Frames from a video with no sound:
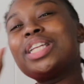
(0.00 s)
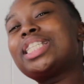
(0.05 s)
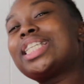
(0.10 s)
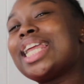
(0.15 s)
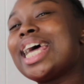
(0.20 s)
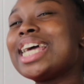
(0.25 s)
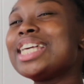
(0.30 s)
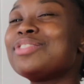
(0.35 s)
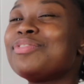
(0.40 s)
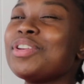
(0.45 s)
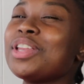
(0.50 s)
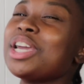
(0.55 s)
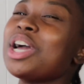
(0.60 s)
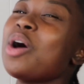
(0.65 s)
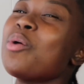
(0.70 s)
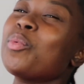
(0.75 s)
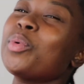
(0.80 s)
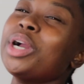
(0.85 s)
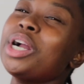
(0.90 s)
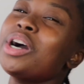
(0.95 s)
in today's
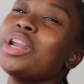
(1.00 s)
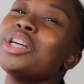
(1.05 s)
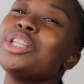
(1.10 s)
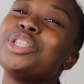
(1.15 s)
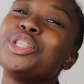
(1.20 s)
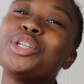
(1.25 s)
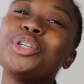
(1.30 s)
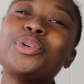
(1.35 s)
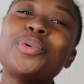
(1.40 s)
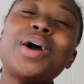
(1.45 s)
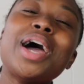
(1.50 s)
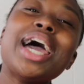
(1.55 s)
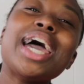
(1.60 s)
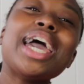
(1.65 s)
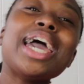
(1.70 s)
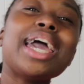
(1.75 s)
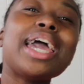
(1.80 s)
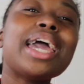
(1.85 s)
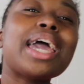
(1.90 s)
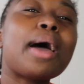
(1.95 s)
video, we're gonna do
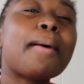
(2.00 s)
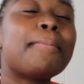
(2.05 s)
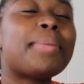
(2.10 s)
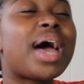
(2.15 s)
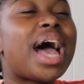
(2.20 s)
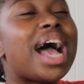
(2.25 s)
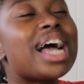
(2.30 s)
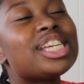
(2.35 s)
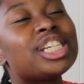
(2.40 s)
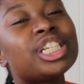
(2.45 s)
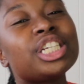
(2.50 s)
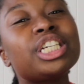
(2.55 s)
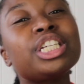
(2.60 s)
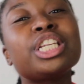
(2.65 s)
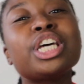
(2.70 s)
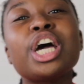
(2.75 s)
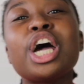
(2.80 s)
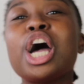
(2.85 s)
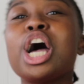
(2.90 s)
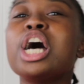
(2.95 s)
a
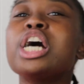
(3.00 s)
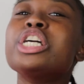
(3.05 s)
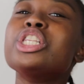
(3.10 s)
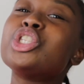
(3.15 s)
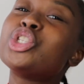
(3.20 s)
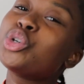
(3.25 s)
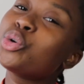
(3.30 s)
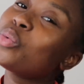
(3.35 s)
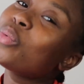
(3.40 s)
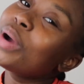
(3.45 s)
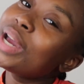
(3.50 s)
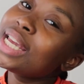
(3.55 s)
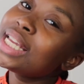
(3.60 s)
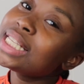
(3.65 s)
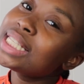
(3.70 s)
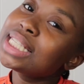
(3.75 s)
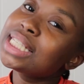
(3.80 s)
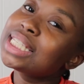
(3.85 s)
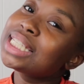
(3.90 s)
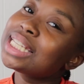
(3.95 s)
passion
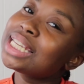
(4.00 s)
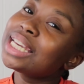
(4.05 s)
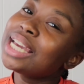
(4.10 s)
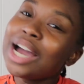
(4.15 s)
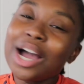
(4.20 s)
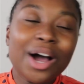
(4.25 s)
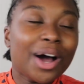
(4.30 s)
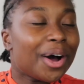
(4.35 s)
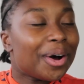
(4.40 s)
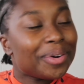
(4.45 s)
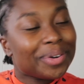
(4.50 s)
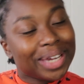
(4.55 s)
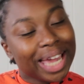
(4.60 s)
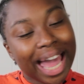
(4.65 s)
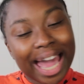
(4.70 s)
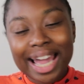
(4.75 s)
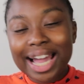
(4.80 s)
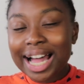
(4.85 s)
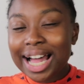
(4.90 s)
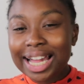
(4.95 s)
twist.
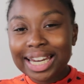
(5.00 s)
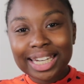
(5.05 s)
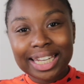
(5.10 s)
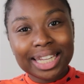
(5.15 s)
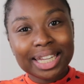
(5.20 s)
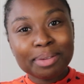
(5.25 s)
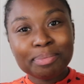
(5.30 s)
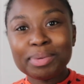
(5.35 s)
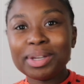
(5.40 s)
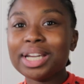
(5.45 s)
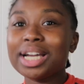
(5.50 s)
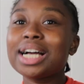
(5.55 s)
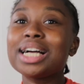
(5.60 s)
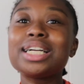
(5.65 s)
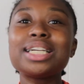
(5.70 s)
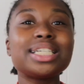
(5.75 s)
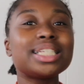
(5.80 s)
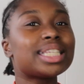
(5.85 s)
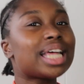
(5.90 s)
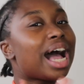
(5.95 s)
Okay, honey,
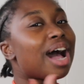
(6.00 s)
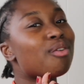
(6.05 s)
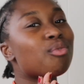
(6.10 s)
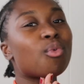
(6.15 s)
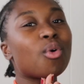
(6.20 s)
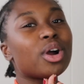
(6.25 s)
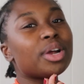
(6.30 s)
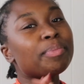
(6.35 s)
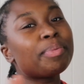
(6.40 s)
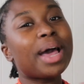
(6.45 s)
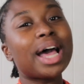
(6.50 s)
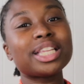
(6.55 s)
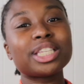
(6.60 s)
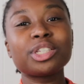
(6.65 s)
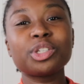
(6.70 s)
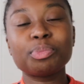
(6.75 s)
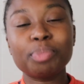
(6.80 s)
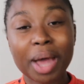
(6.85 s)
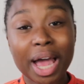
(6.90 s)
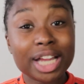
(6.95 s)
because I've worn
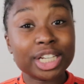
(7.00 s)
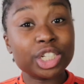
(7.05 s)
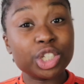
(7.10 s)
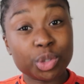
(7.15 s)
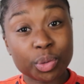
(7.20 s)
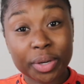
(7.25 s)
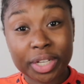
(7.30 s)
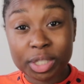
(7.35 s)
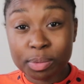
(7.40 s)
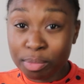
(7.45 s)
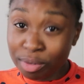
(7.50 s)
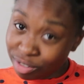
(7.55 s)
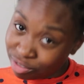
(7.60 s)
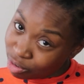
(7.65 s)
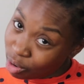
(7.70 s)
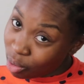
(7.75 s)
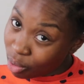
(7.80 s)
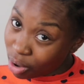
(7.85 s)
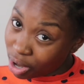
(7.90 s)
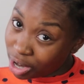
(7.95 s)
passion twists
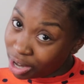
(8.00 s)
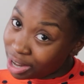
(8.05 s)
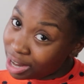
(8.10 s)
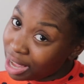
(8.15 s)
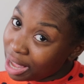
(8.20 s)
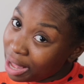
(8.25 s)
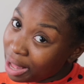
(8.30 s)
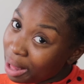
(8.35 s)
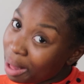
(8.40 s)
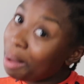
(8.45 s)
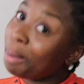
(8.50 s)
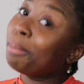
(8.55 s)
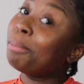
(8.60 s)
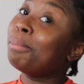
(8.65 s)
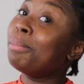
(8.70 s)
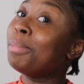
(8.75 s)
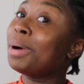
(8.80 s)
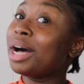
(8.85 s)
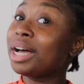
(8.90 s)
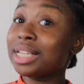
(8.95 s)
before.
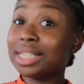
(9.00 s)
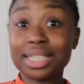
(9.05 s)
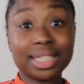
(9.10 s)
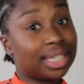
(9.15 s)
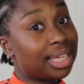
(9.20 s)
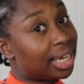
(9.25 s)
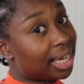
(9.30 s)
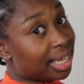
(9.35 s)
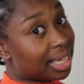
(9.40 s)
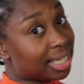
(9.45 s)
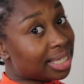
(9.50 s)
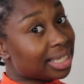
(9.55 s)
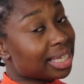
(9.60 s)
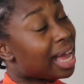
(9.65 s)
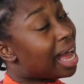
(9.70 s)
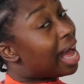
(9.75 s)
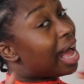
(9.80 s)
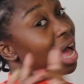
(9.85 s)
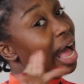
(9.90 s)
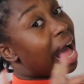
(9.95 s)
But sis,
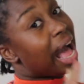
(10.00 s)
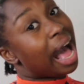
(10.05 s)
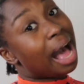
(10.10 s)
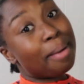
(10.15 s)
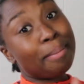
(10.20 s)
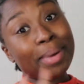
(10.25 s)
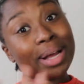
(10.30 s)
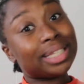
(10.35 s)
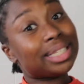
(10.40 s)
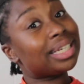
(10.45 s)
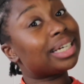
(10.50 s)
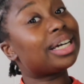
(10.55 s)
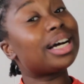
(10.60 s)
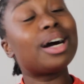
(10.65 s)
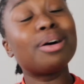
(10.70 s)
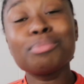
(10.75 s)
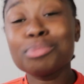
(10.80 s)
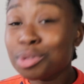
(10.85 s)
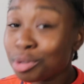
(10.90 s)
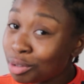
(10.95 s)
I'm about to
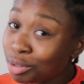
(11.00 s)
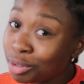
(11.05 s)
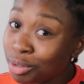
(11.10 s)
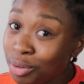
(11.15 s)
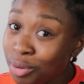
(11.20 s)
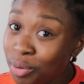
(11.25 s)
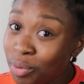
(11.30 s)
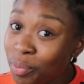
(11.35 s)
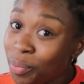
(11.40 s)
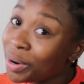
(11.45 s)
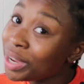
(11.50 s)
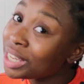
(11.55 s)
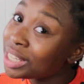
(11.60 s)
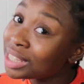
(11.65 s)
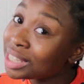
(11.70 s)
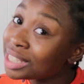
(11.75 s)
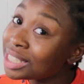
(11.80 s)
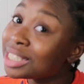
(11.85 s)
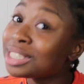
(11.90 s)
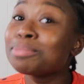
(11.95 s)
come through
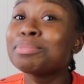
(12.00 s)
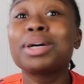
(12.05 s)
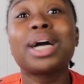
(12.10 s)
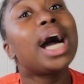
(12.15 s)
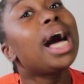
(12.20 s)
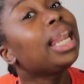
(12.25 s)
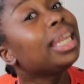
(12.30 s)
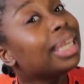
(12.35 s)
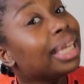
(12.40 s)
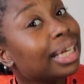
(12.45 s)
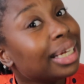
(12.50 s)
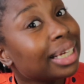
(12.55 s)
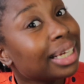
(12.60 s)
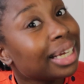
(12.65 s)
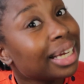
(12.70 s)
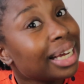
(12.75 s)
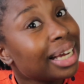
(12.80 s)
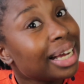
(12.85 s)
with some color.